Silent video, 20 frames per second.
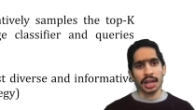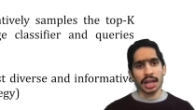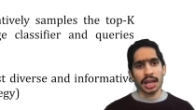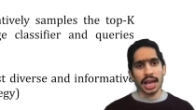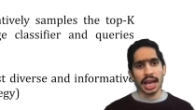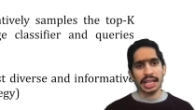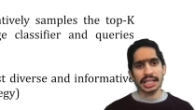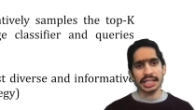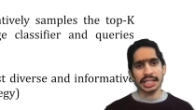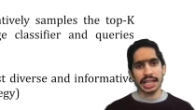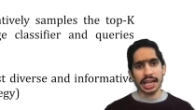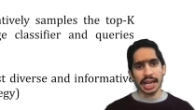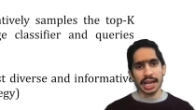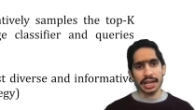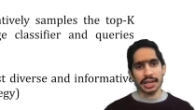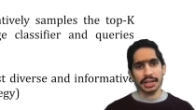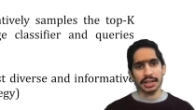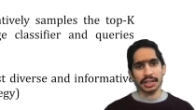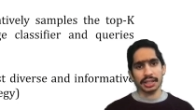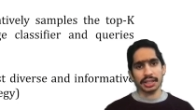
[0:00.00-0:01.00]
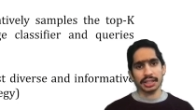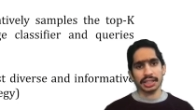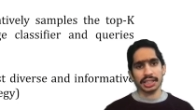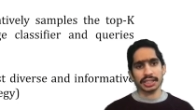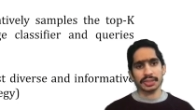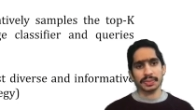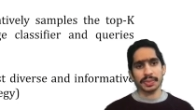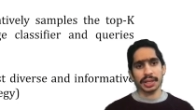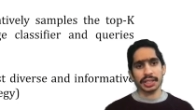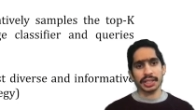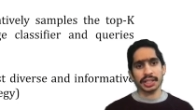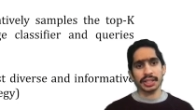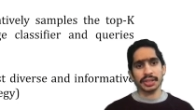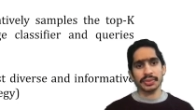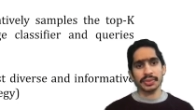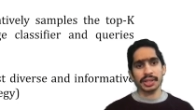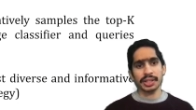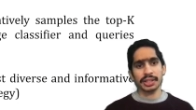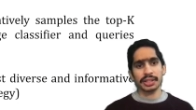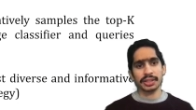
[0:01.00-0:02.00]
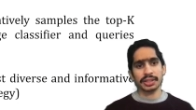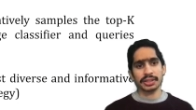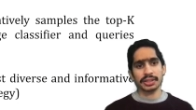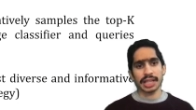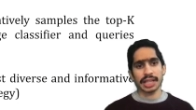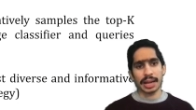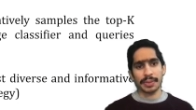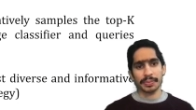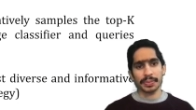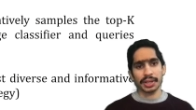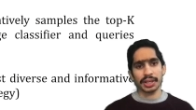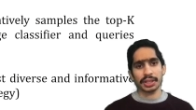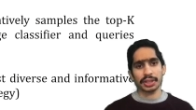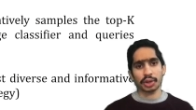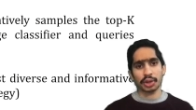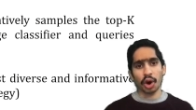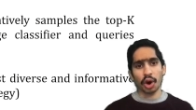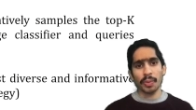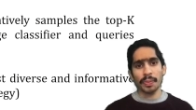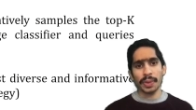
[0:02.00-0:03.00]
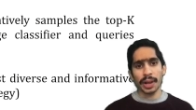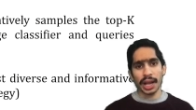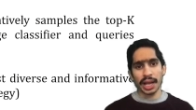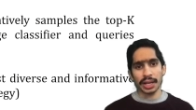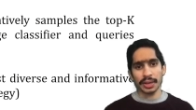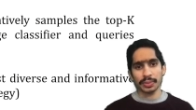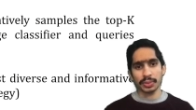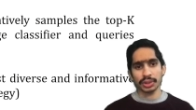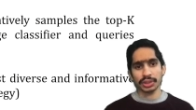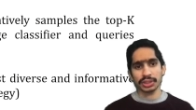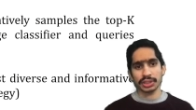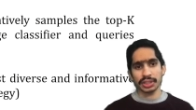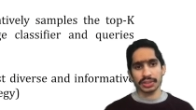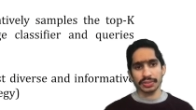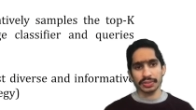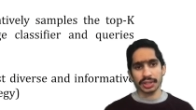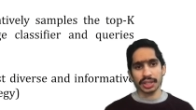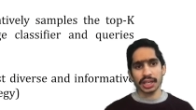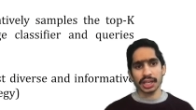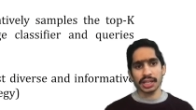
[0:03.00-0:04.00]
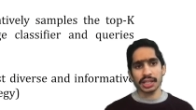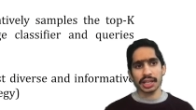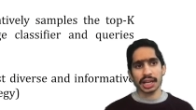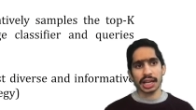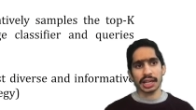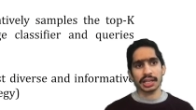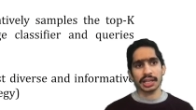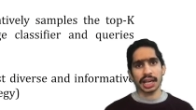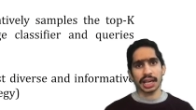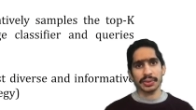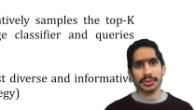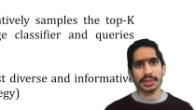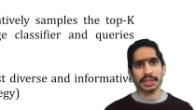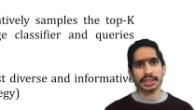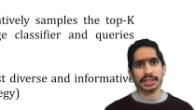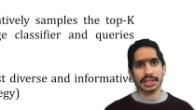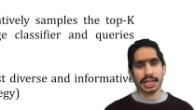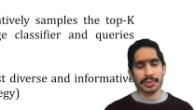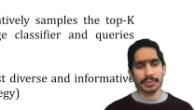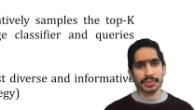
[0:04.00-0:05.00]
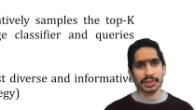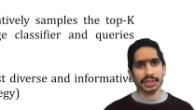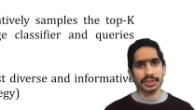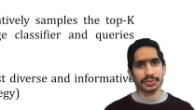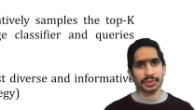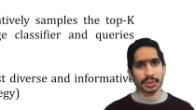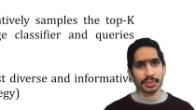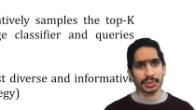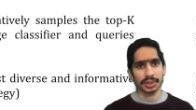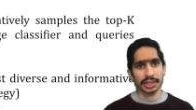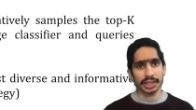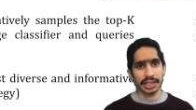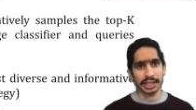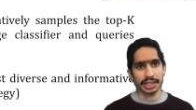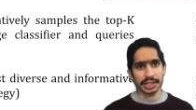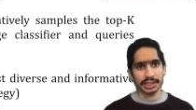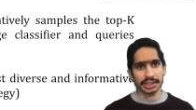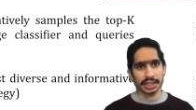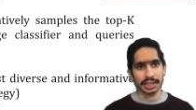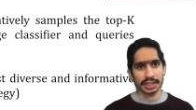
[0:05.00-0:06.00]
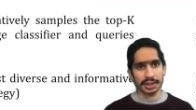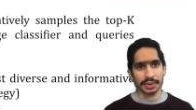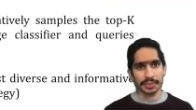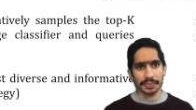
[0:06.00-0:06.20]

At the end, this method will sample top n most difficult and diverse samples from the dataset.